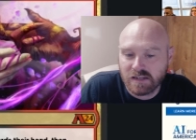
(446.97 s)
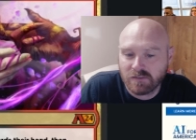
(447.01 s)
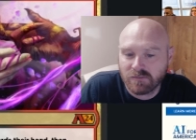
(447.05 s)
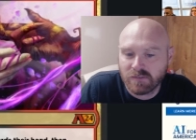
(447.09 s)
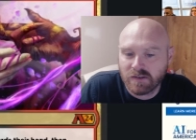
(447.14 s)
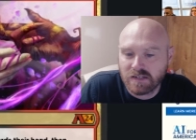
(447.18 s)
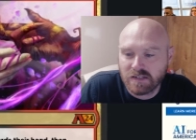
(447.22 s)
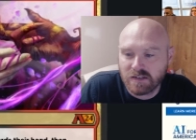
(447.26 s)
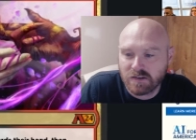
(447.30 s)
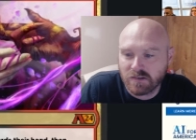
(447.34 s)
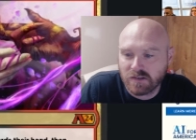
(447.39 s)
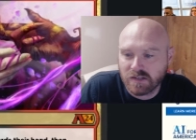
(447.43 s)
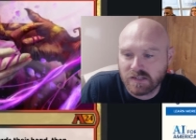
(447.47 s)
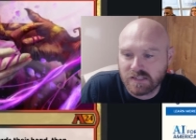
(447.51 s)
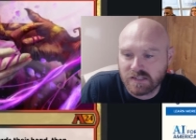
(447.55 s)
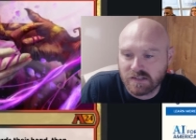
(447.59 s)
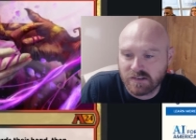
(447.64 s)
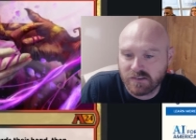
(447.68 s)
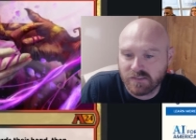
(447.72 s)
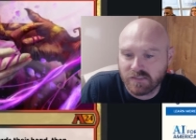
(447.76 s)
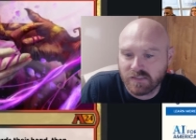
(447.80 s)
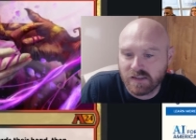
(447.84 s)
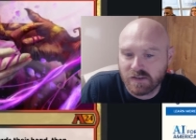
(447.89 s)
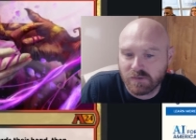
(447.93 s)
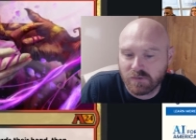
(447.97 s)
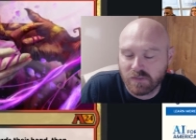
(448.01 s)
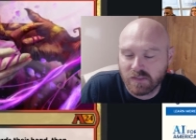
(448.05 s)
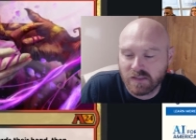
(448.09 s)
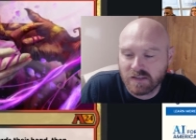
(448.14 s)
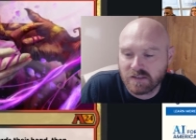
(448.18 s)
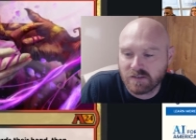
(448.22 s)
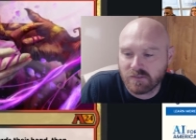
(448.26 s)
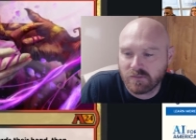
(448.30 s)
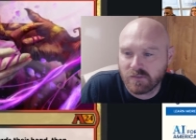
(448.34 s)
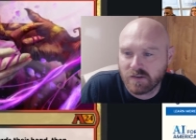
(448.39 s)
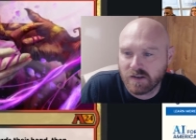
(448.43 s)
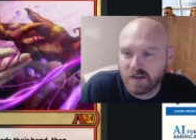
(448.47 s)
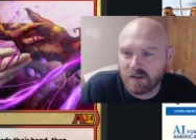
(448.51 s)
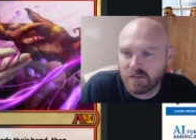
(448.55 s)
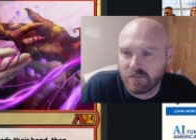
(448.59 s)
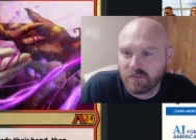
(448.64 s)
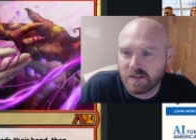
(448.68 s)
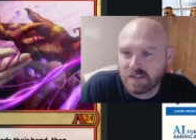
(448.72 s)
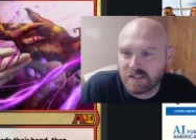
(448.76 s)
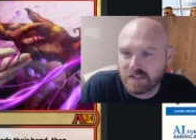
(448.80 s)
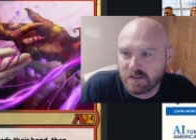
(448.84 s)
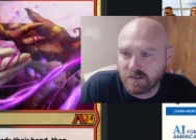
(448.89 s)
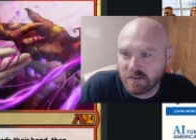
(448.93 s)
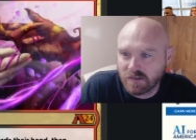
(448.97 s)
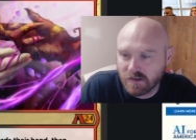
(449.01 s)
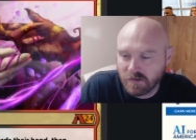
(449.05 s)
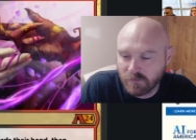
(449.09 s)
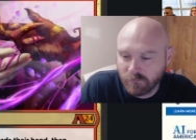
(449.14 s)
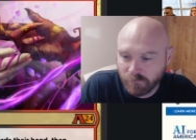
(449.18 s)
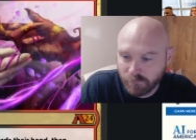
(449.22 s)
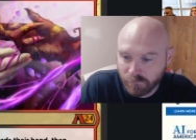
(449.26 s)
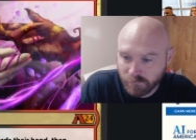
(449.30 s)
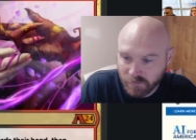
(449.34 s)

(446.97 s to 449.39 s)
I'm not totally sure on this one. This is one I'm not told on.